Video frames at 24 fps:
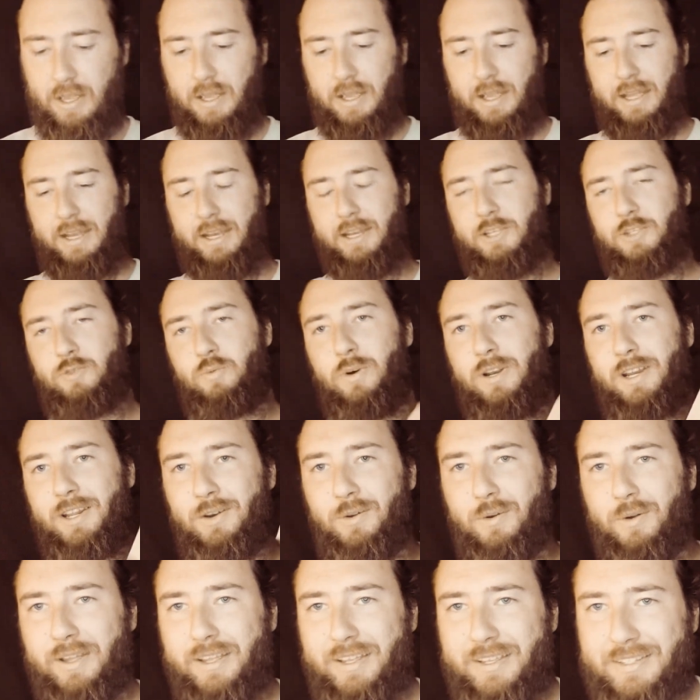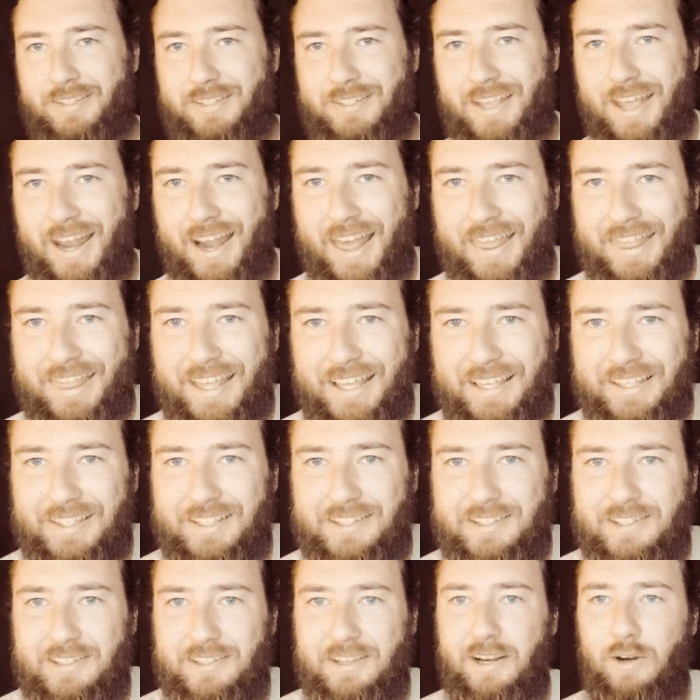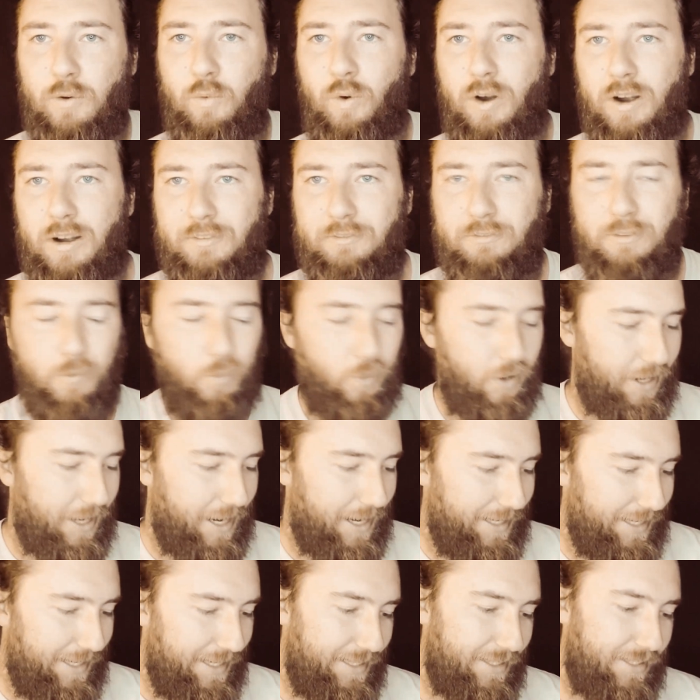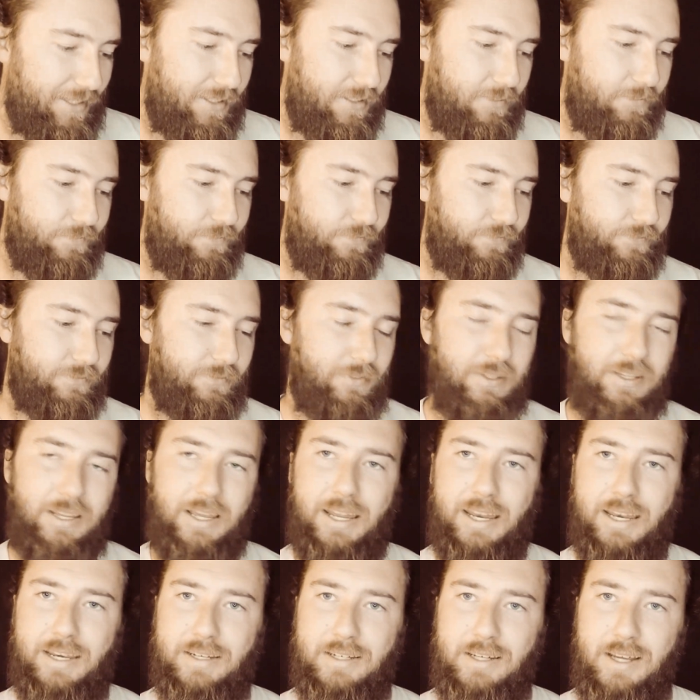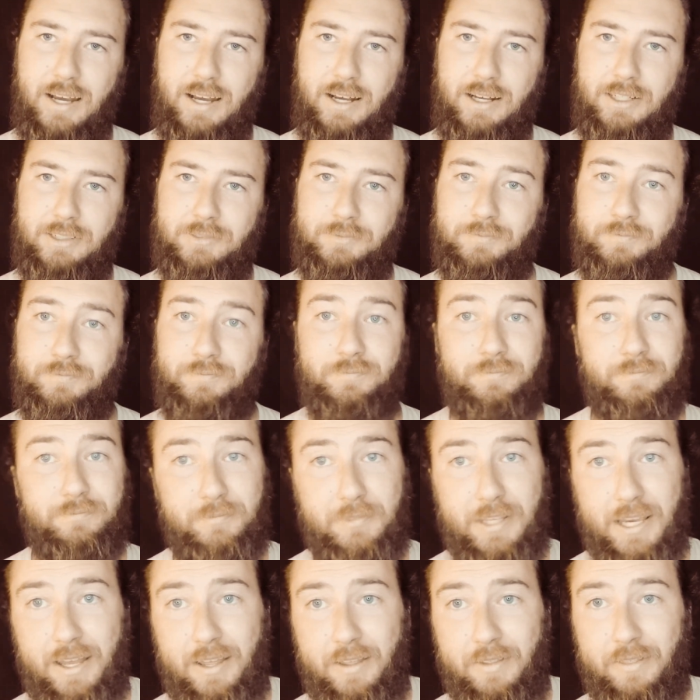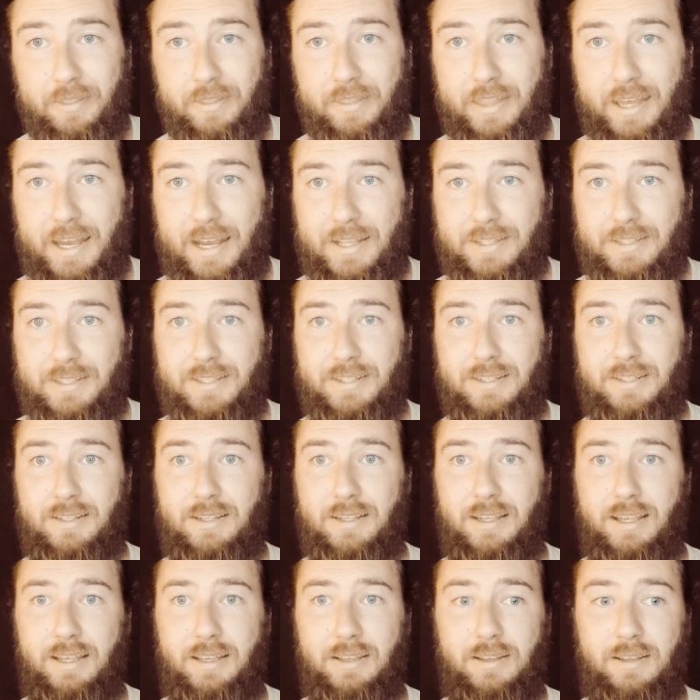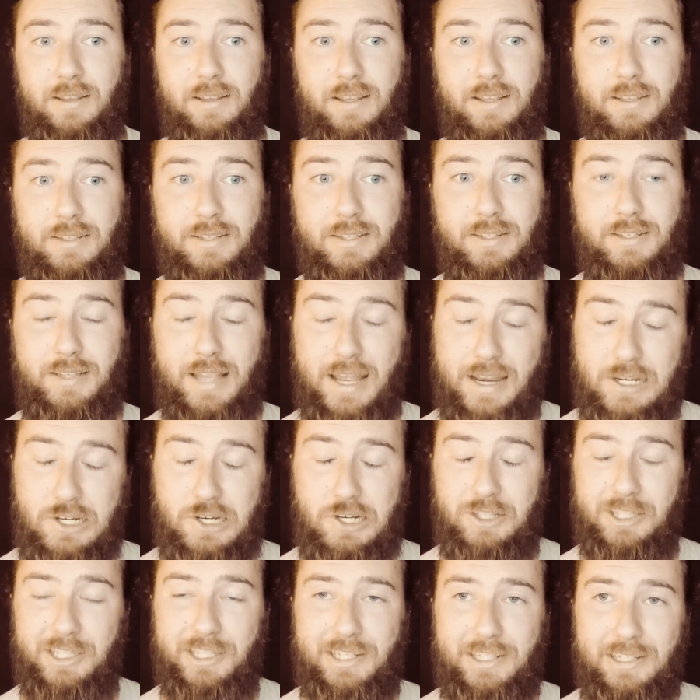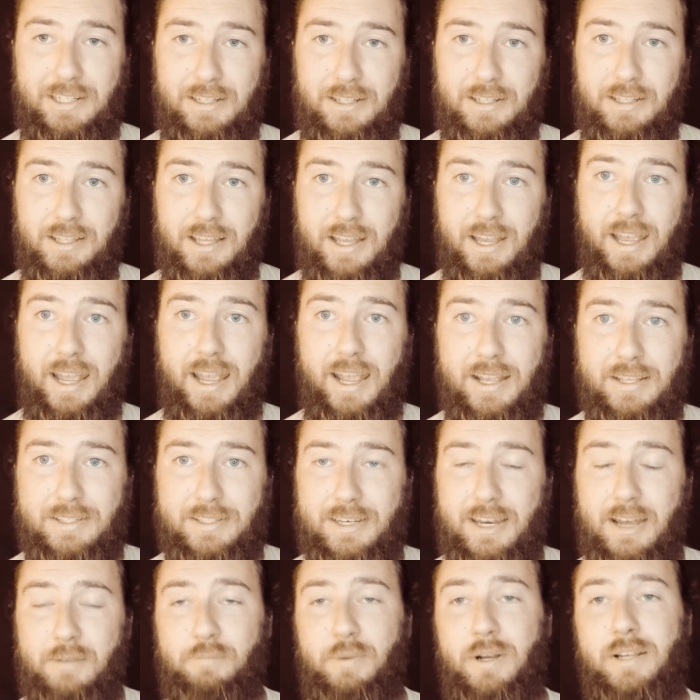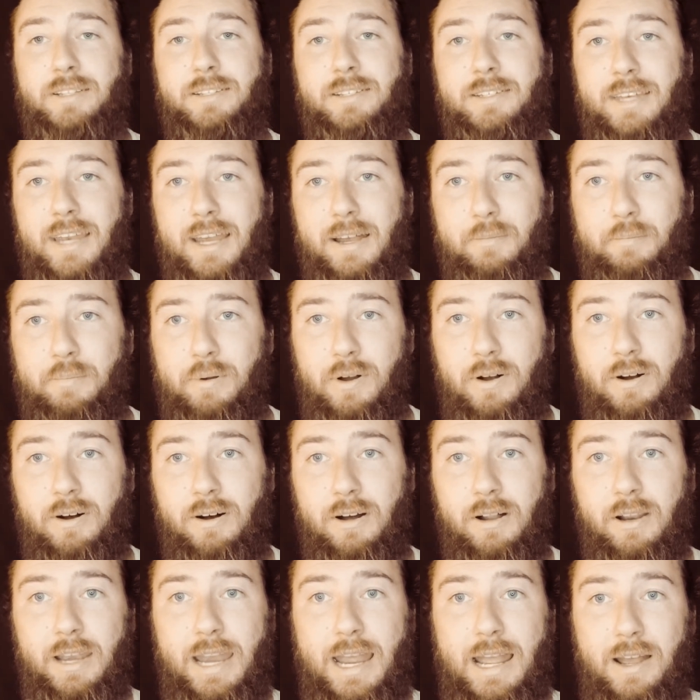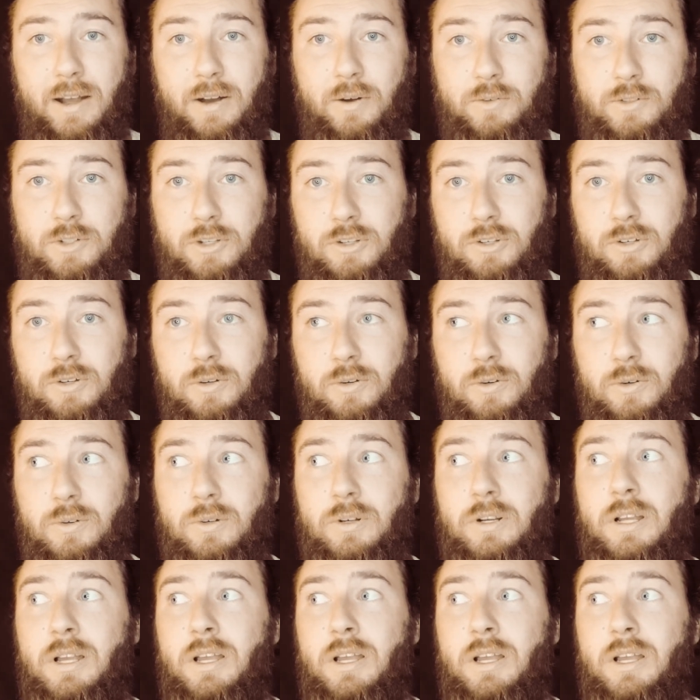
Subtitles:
it is what it is, and I think this is gonna work for what I needed. And yeah, that's essentially a step-by-step on how to